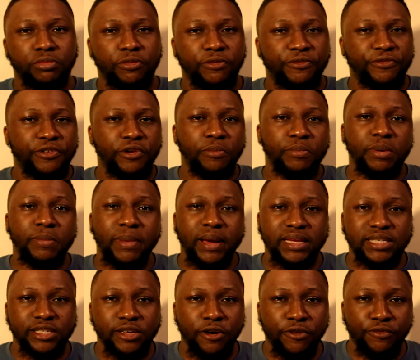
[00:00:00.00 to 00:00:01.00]
filming
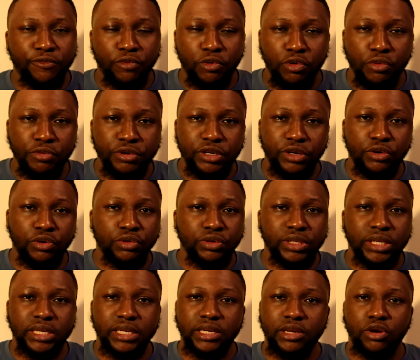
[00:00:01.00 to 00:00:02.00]
myself
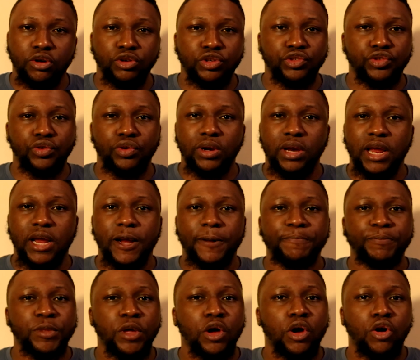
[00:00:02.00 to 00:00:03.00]
holding the controller
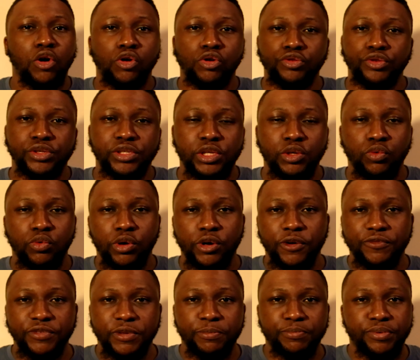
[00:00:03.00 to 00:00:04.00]
or using one
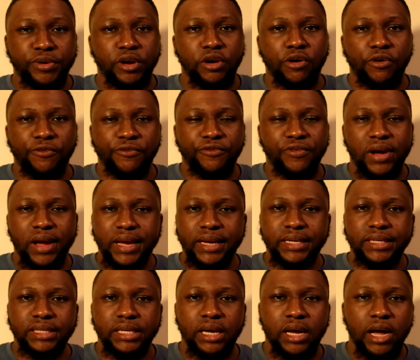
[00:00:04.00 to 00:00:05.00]
of the
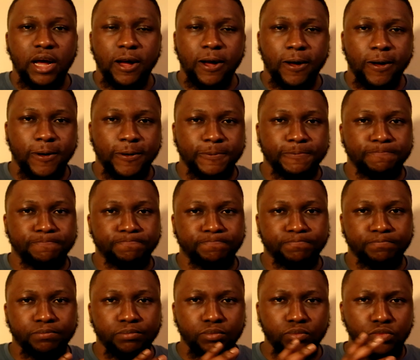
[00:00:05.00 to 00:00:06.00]
pre-confined
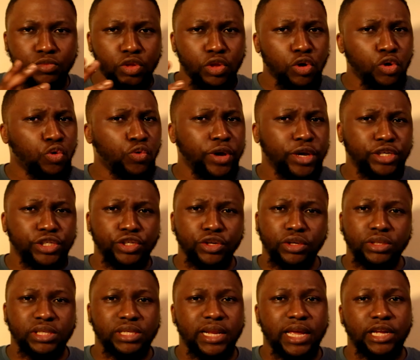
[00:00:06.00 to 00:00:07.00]
quick
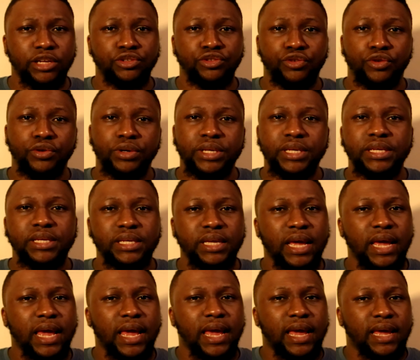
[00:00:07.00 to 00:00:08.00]
shots like drone,
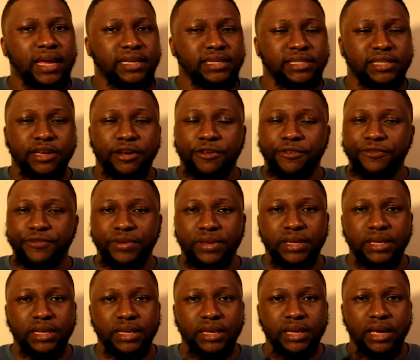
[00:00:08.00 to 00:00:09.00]

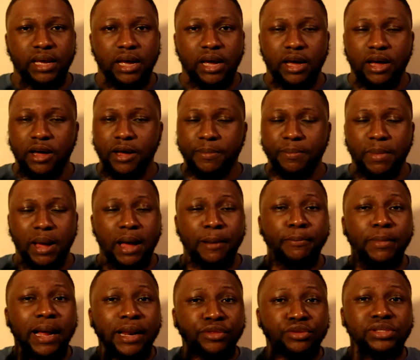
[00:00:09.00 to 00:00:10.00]
selfie,
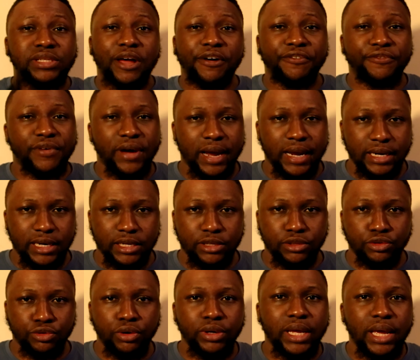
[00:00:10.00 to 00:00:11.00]
and those are fine,
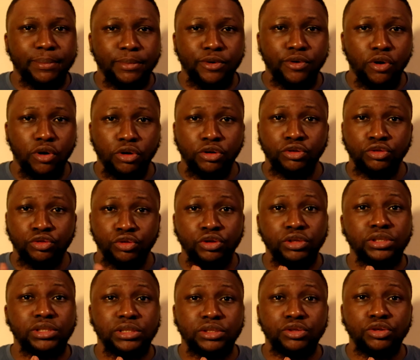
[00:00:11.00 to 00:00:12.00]
don't get me wrong,
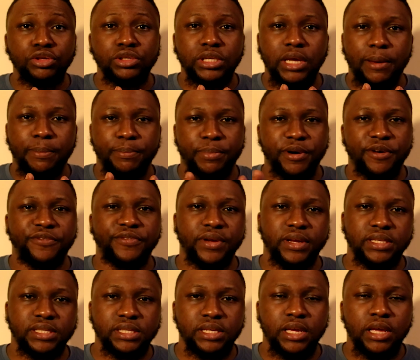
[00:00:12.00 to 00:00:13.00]
those are
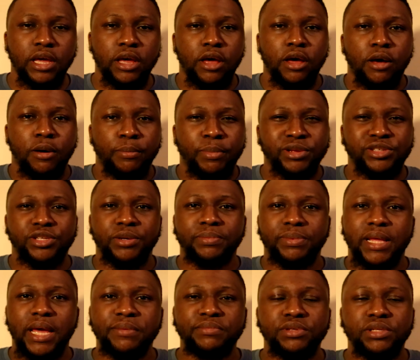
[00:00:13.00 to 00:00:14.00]
perfect. But
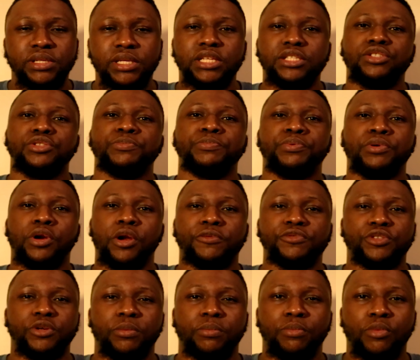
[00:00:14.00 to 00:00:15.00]
sometimes you need to pull off some